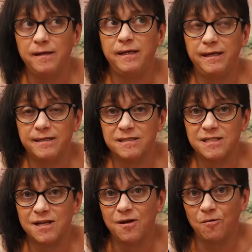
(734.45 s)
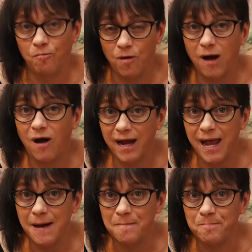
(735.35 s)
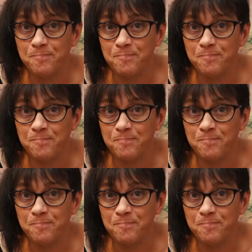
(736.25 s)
is where I am.